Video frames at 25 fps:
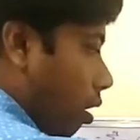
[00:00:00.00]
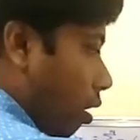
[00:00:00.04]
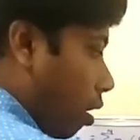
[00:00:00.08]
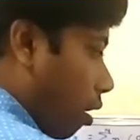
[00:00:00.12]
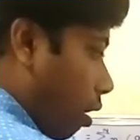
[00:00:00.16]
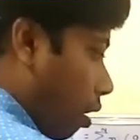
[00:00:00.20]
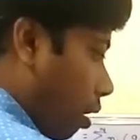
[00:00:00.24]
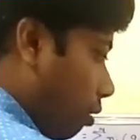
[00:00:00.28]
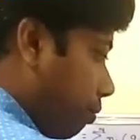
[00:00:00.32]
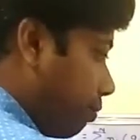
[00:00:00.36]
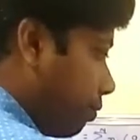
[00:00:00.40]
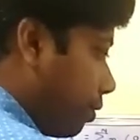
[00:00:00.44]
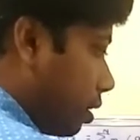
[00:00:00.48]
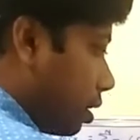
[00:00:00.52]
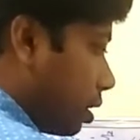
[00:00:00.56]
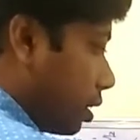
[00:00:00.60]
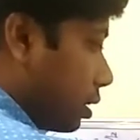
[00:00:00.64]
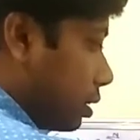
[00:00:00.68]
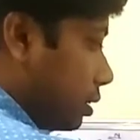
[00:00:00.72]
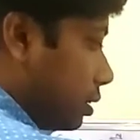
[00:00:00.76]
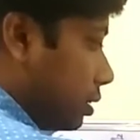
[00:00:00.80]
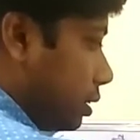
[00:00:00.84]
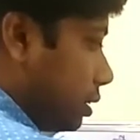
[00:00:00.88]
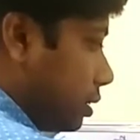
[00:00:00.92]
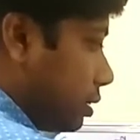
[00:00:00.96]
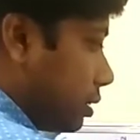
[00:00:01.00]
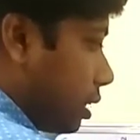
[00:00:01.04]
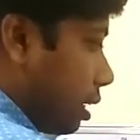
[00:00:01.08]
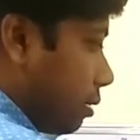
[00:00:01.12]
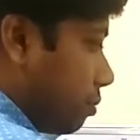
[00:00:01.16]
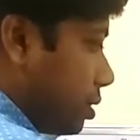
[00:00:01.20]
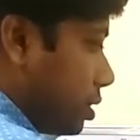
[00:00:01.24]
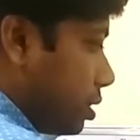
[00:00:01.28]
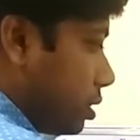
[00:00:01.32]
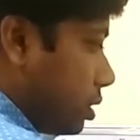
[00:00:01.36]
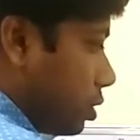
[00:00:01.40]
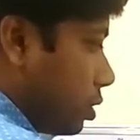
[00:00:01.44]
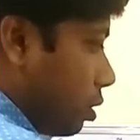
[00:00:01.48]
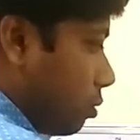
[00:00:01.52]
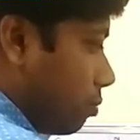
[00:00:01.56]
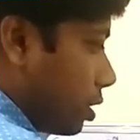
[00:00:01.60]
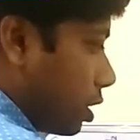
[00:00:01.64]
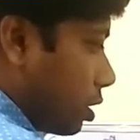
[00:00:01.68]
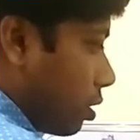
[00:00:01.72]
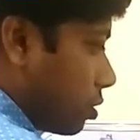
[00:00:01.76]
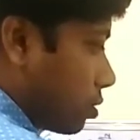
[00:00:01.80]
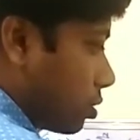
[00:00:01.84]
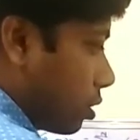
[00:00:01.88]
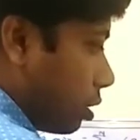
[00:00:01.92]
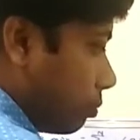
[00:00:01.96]
of this term is 0
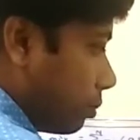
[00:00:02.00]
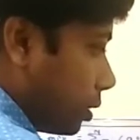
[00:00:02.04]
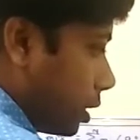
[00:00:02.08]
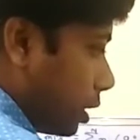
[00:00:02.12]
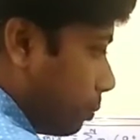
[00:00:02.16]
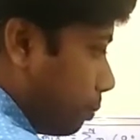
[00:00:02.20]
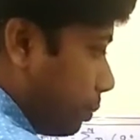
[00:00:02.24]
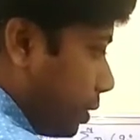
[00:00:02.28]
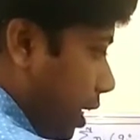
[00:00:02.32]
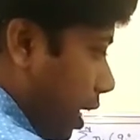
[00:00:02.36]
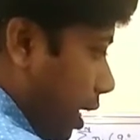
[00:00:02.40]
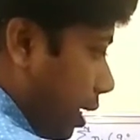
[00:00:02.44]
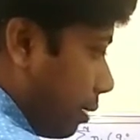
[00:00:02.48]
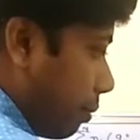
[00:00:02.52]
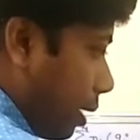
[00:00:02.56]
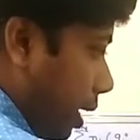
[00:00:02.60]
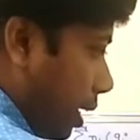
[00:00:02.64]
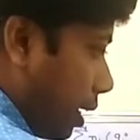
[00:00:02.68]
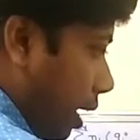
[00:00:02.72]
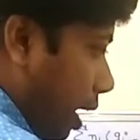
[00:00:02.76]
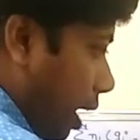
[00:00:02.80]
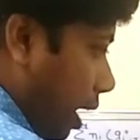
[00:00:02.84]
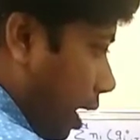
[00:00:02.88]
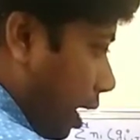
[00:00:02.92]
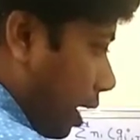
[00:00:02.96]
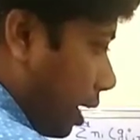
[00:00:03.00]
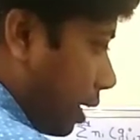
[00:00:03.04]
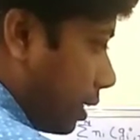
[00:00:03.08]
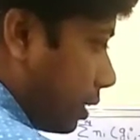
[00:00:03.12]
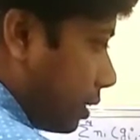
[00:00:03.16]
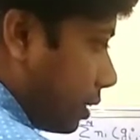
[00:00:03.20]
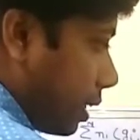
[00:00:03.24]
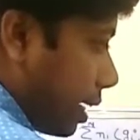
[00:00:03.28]
because of dpi by I,